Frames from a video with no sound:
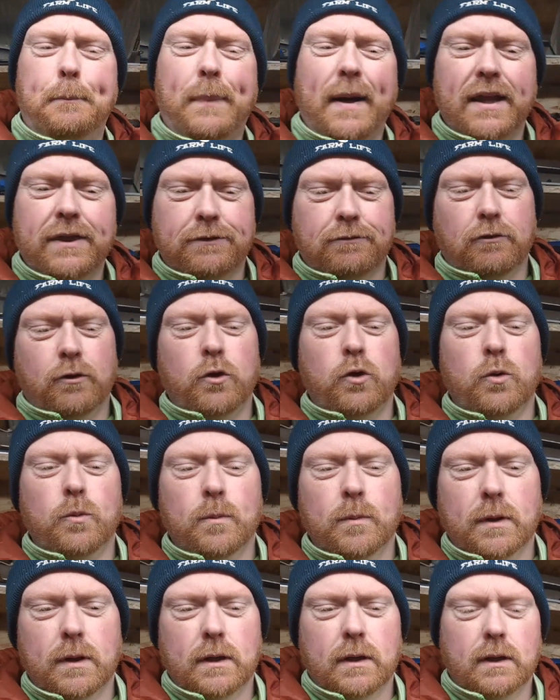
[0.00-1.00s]

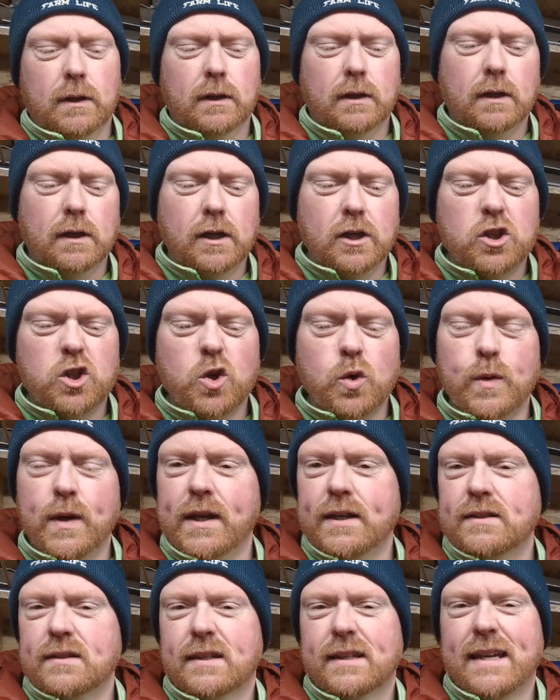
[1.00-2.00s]
bathroom
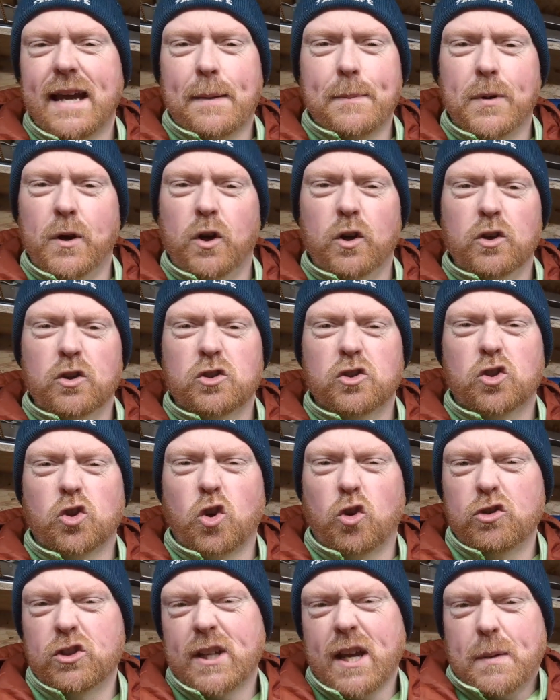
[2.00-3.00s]
unit cabinet,
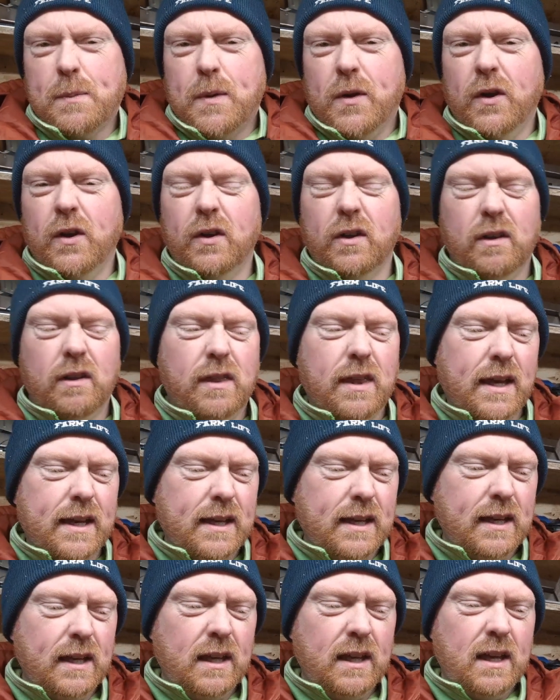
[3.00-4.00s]
storage cabinet
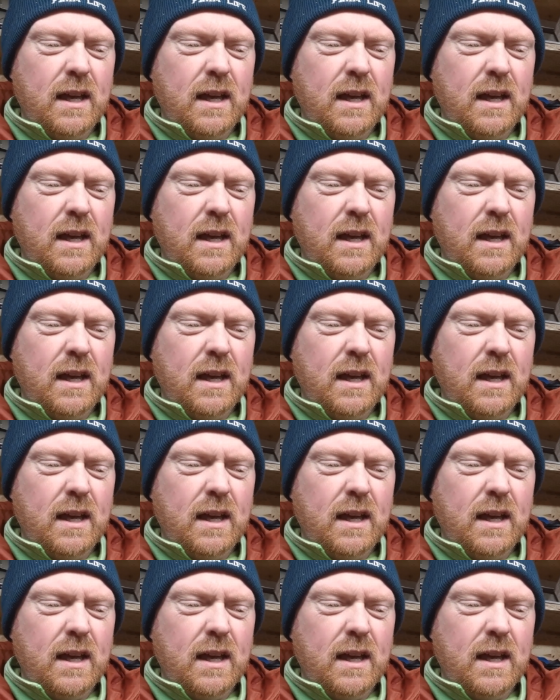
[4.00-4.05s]
thing.